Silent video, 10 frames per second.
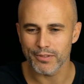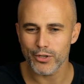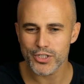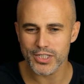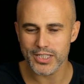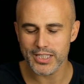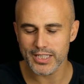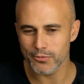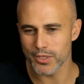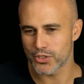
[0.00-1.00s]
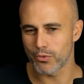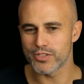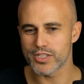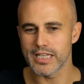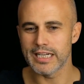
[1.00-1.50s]
First thing which we've
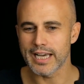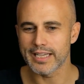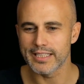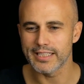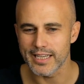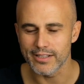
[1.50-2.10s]
seen like in